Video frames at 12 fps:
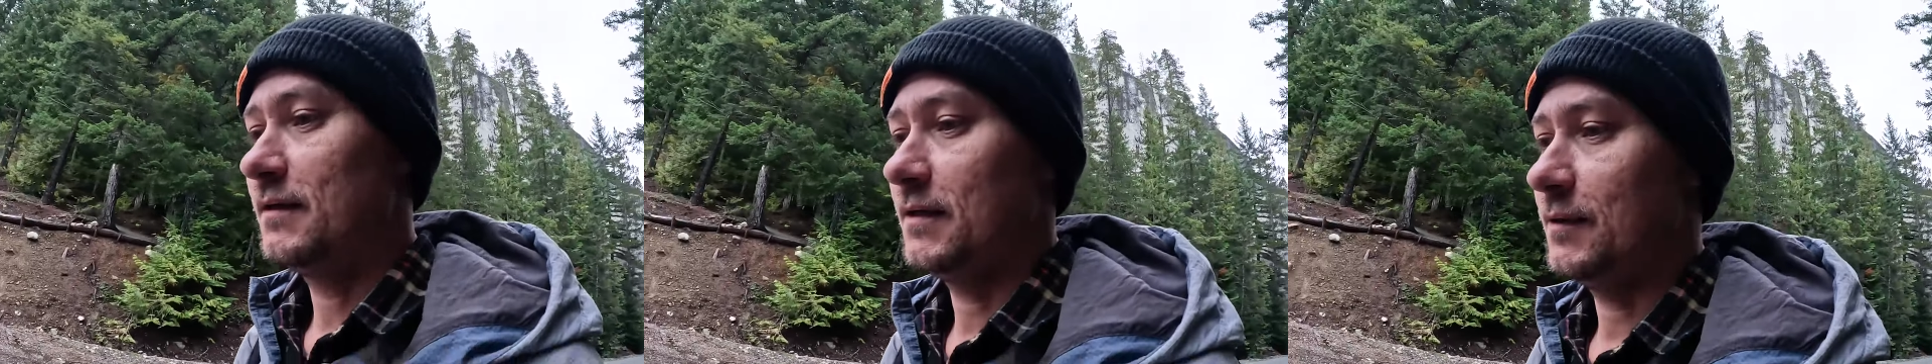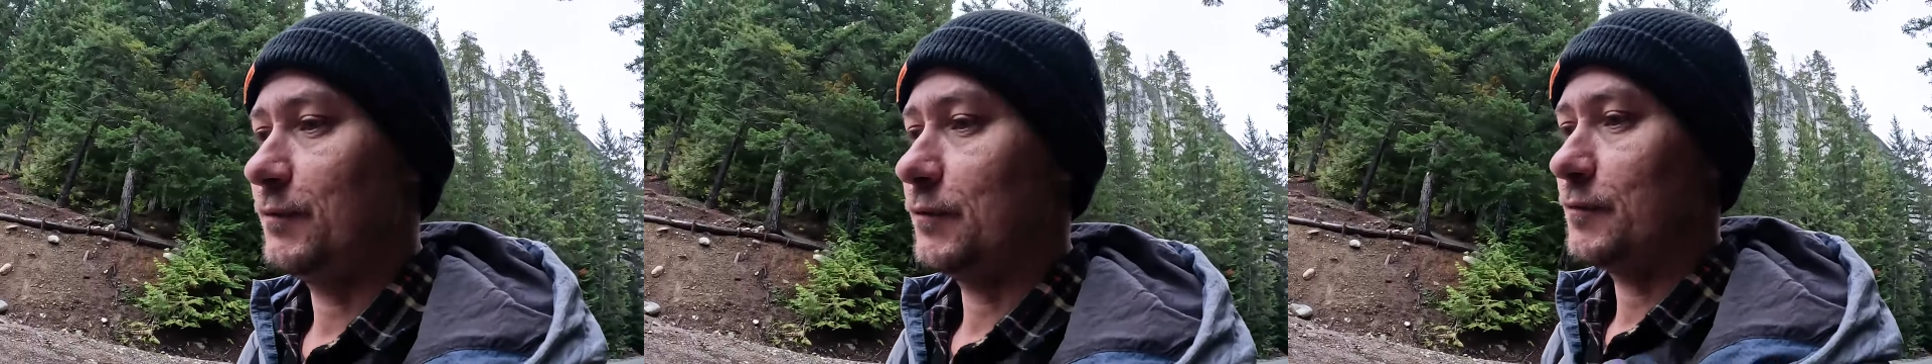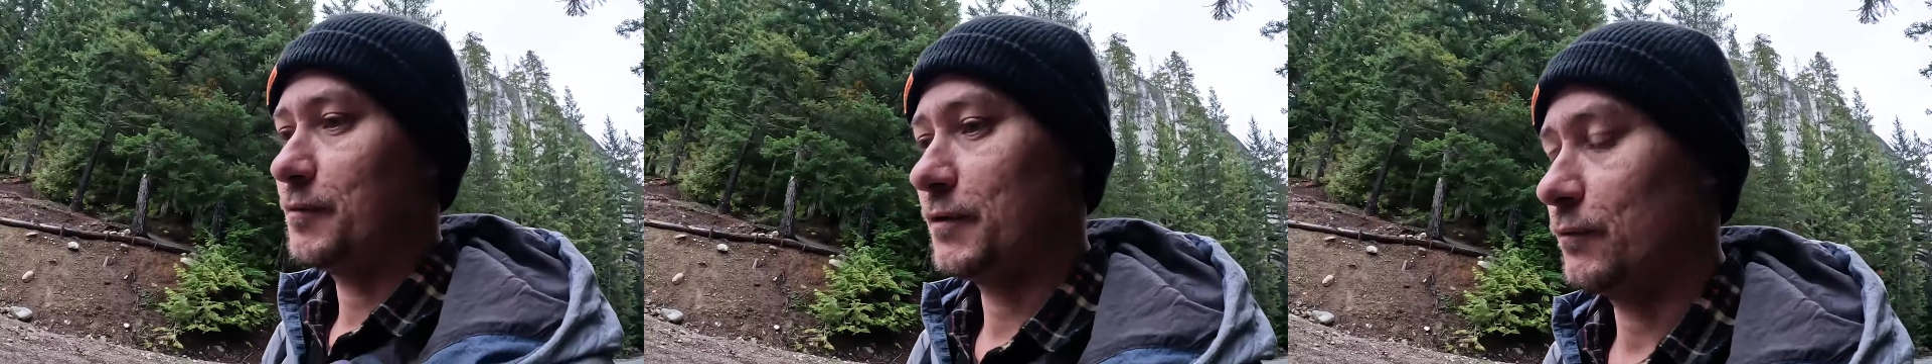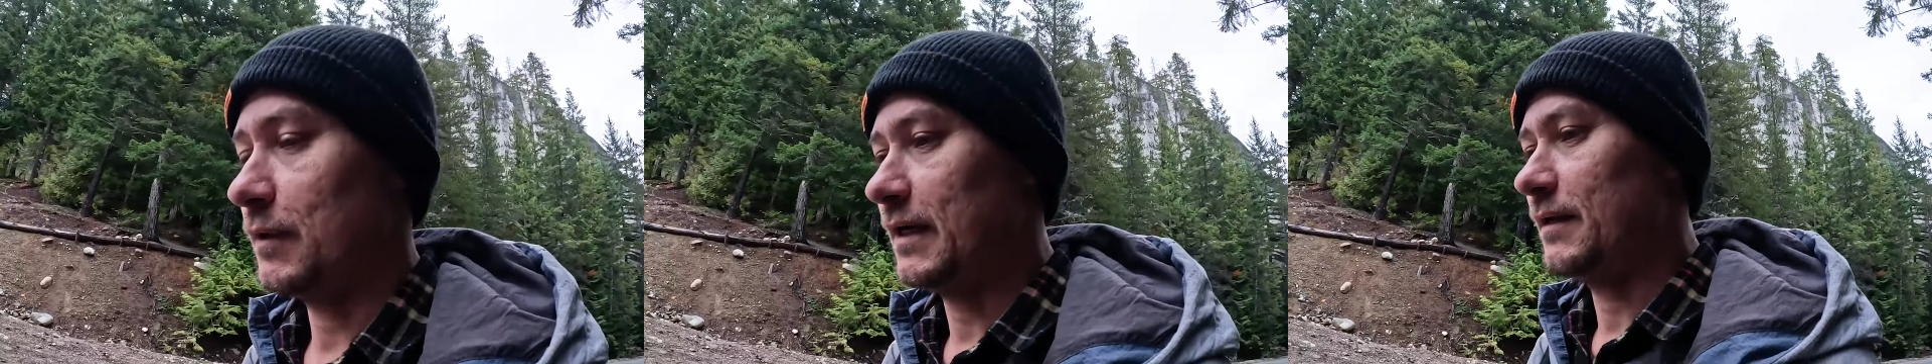anyone would
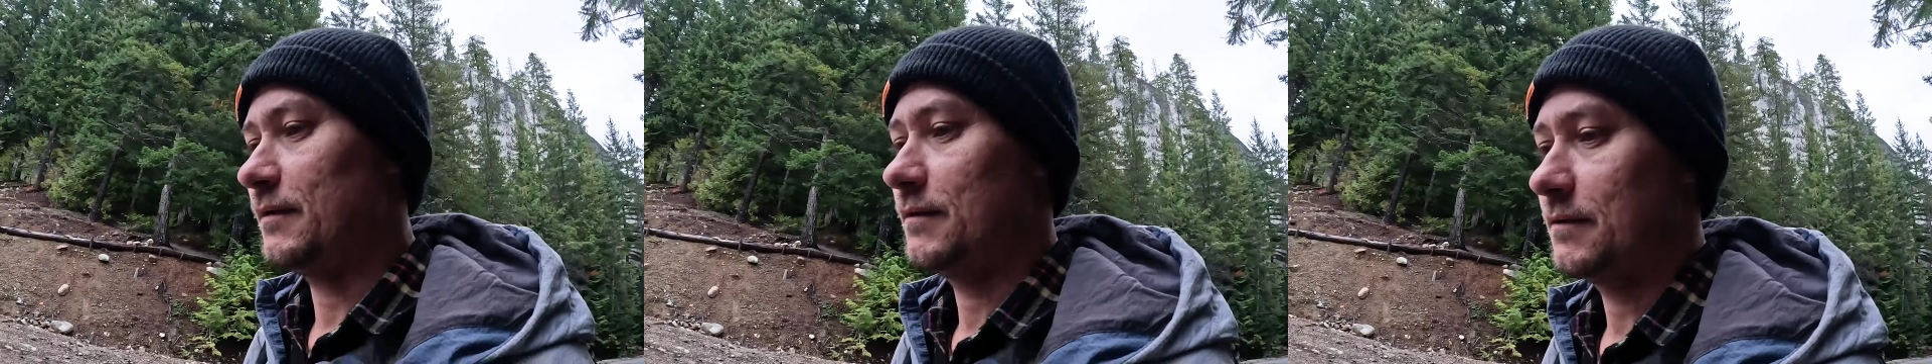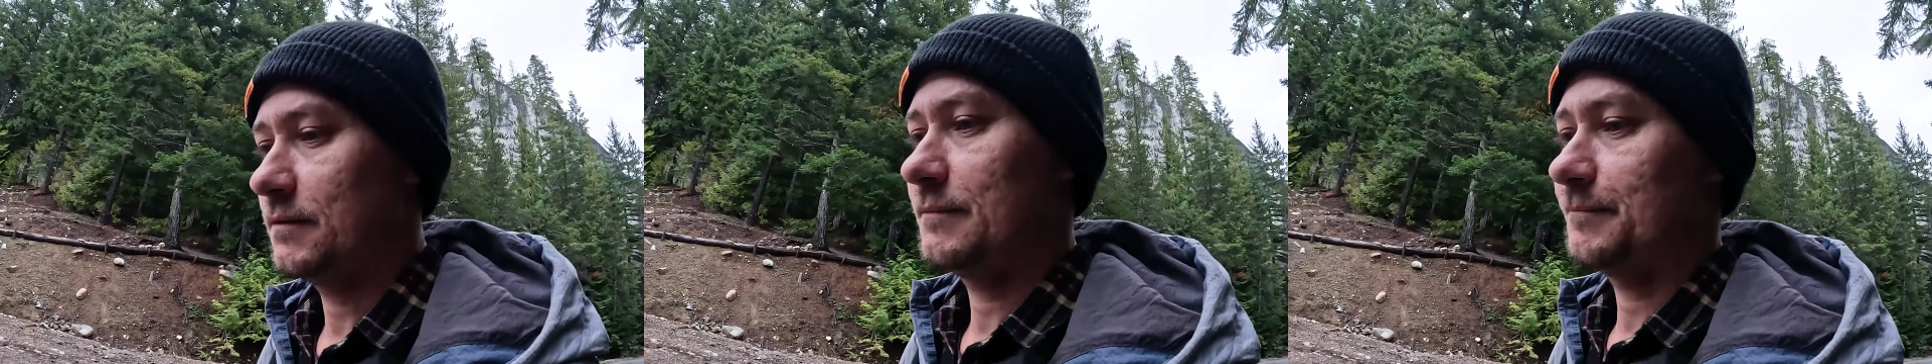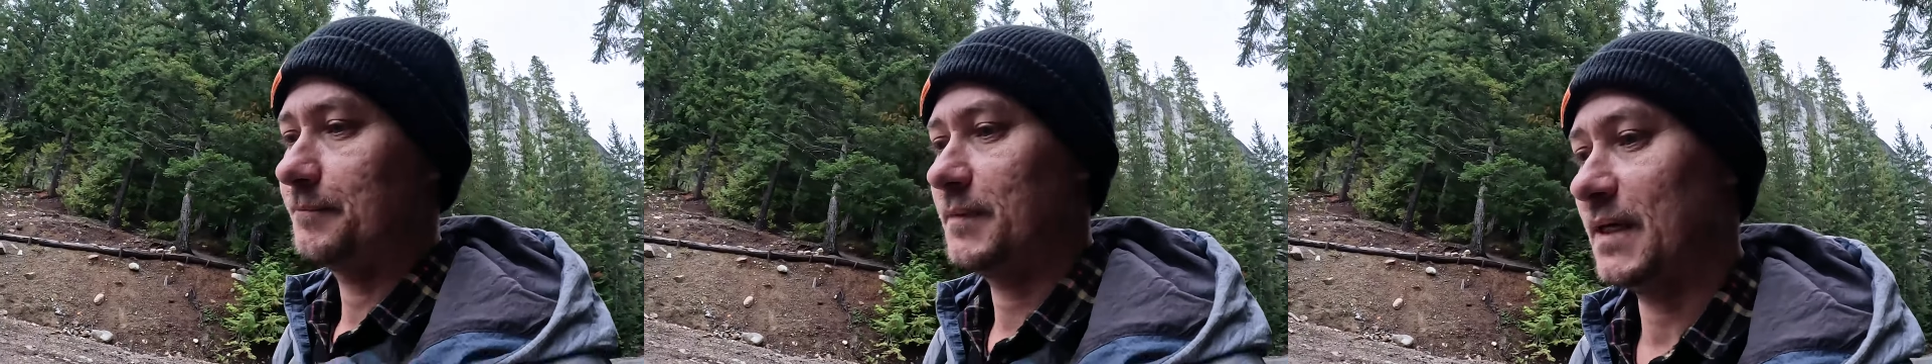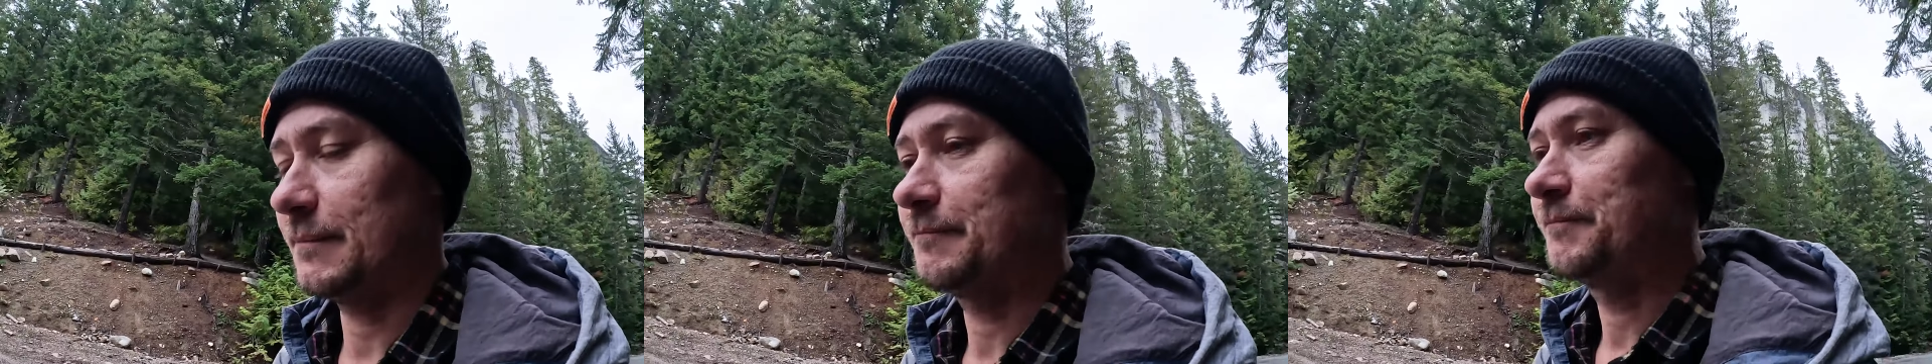put white,
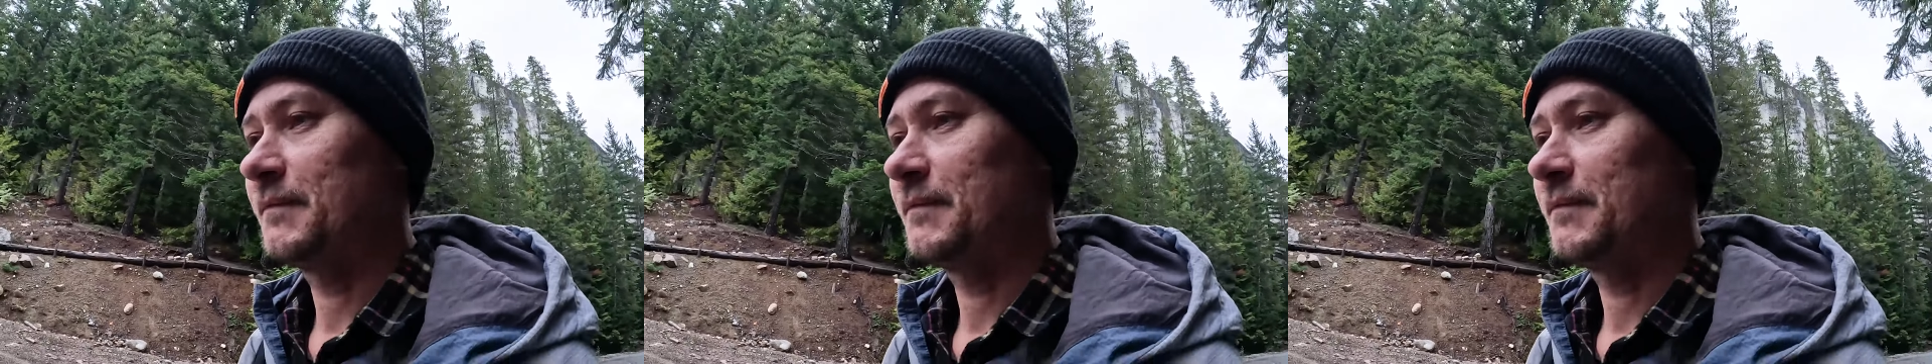but